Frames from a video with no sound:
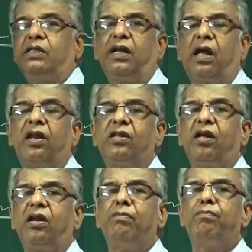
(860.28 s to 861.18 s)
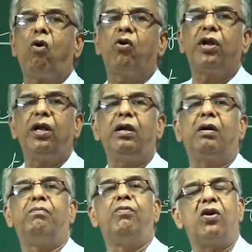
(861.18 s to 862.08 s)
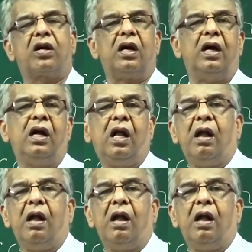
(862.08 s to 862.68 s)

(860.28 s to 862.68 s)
is another important book